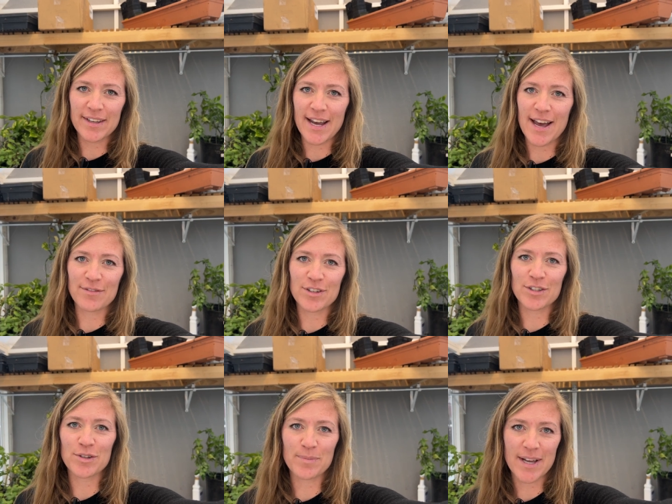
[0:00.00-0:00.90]
and a half
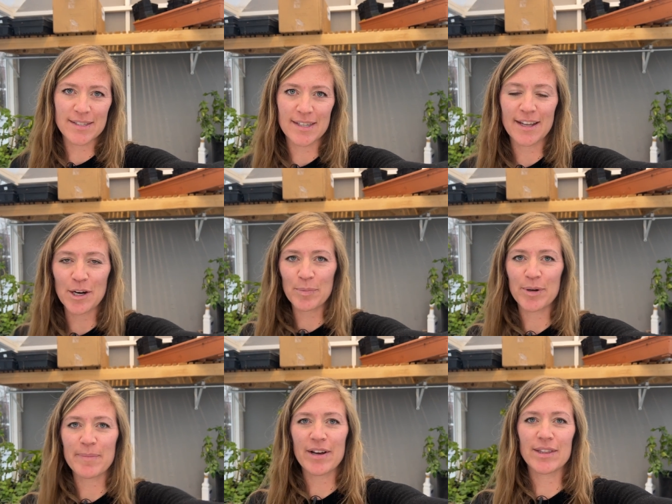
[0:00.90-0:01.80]
to two months and then I'll put
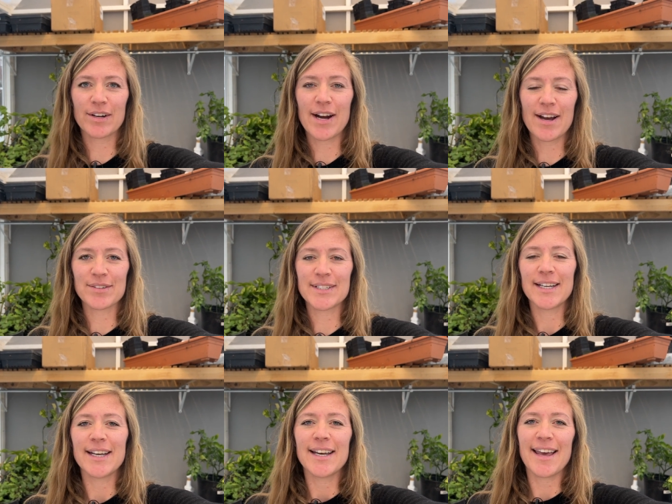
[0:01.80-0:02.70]
them out in the ground.
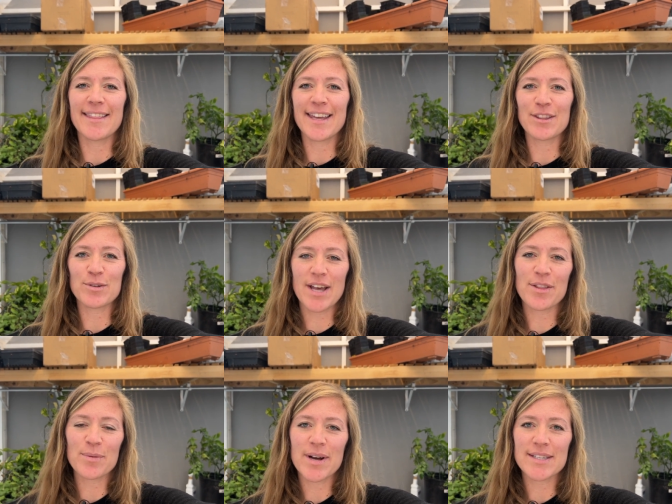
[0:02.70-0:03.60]
And then those
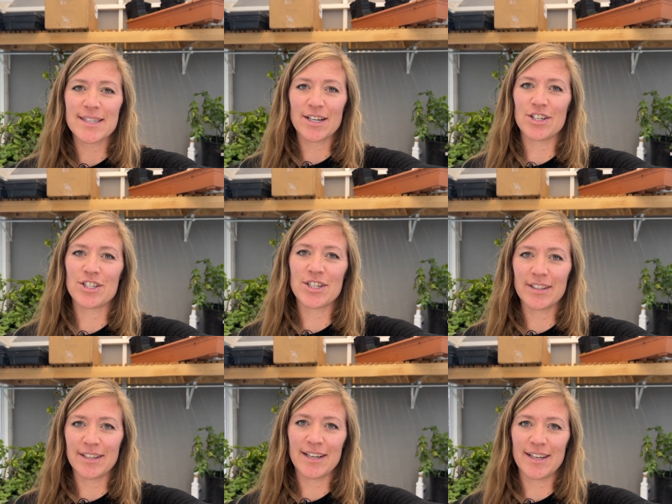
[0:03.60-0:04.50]
other ones that are
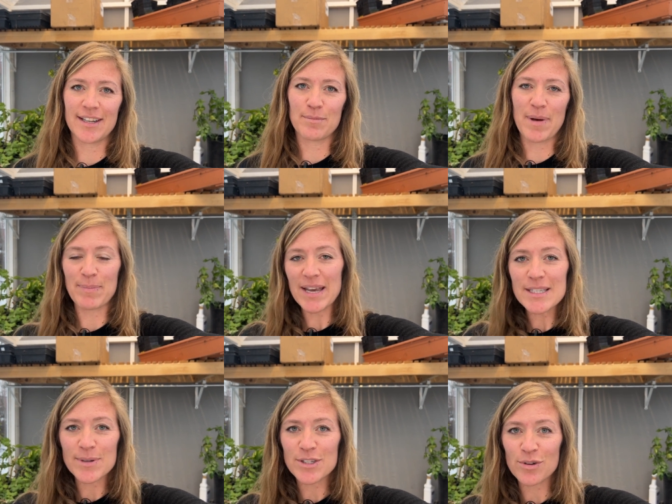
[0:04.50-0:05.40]
chilling in my
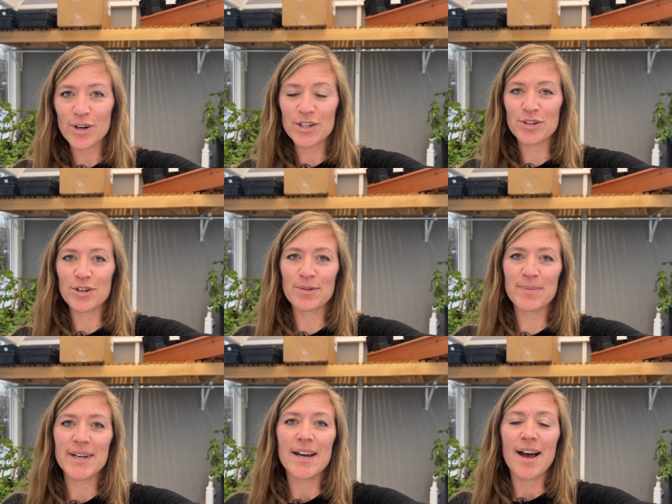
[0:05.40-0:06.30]
basement storage
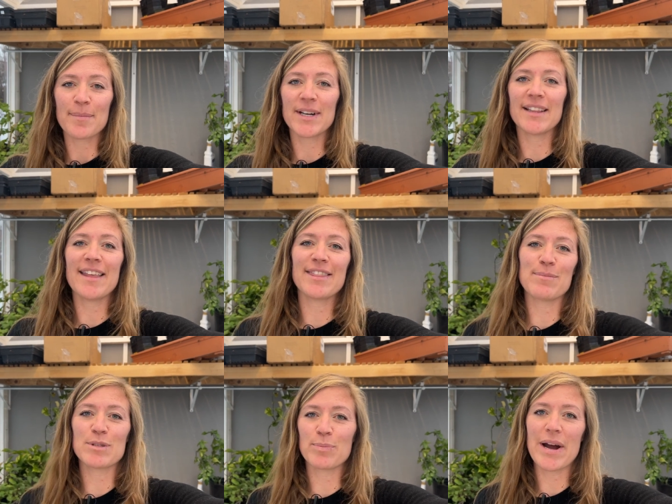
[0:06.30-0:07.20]
room, I'm gonna let
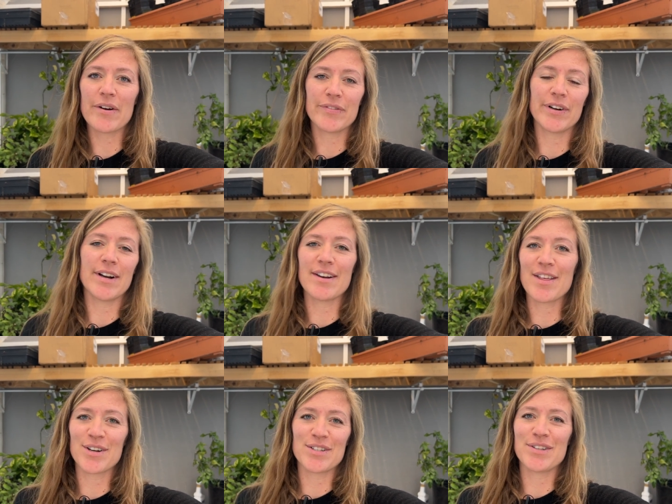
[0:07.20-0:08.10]
them sprout for
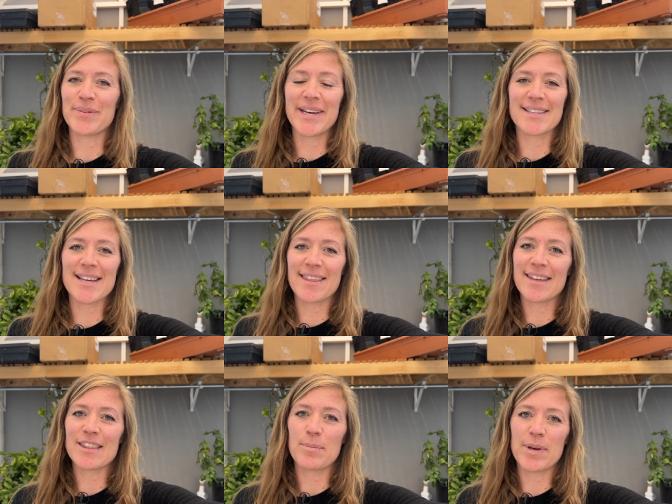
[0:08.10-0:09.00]
another two weeks. I
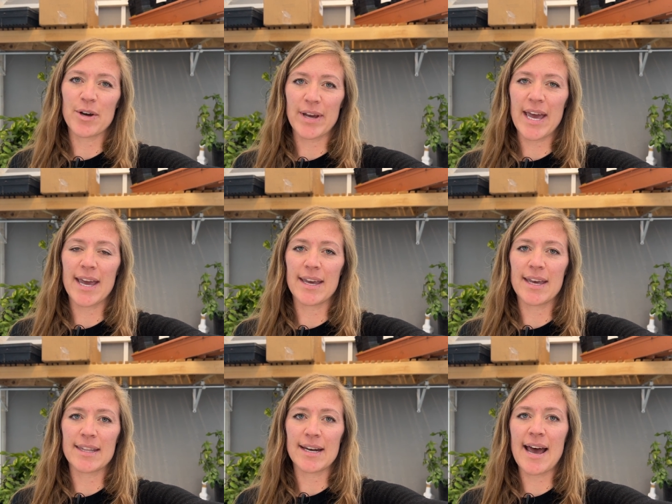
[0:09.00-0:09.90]
think they'll be okay.
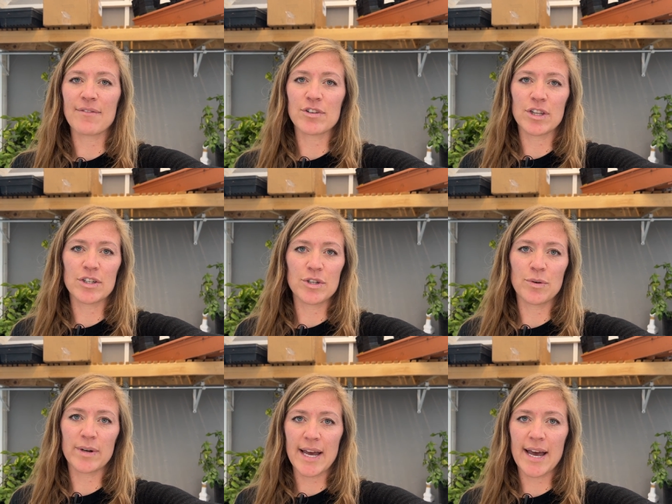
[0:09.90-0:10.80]
And then after the
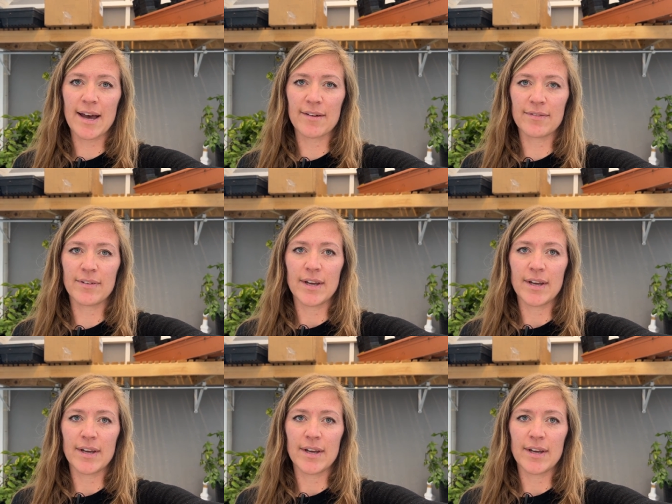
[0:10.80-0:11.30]
two and a half